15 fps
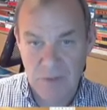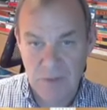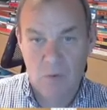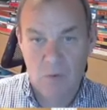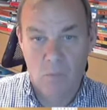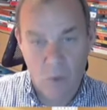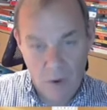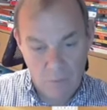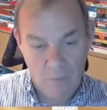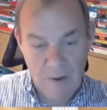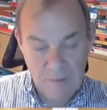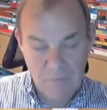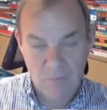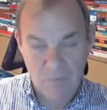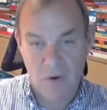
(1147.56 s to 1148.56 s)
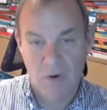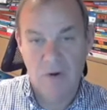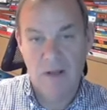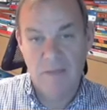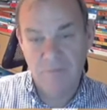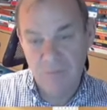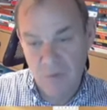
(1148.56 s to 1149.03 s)
what went wrong
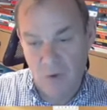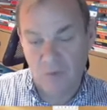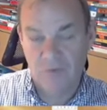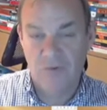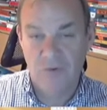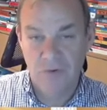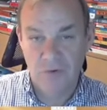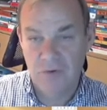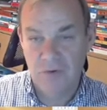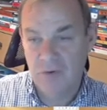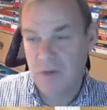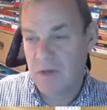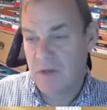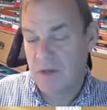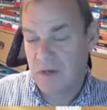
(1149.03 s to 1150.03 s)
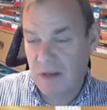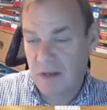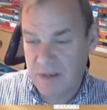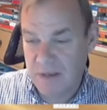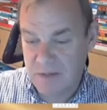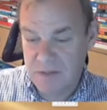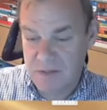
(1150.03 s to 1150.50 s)
and not to
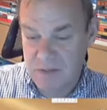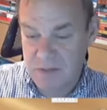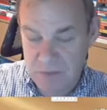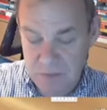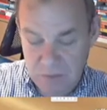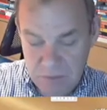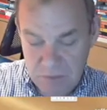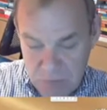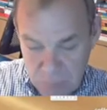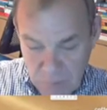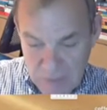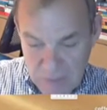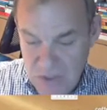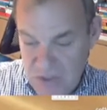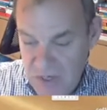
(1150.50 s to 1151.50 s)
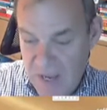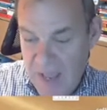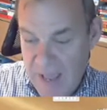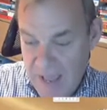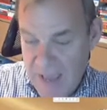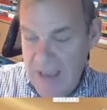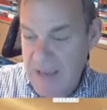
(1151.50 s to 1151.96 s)
click switch
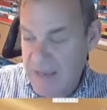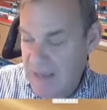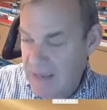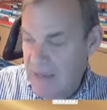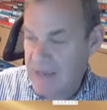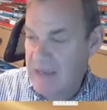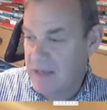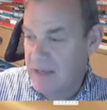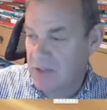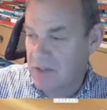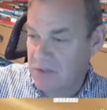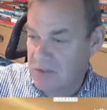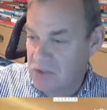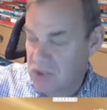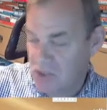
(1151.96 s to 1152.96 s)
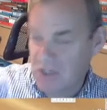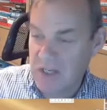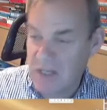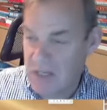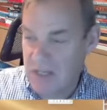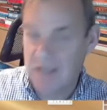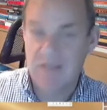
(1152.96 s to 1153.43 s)
A, E, and
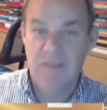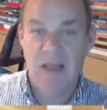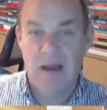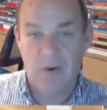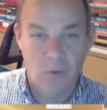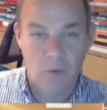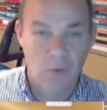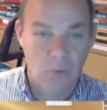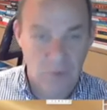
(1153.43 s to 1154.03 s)
G in that order.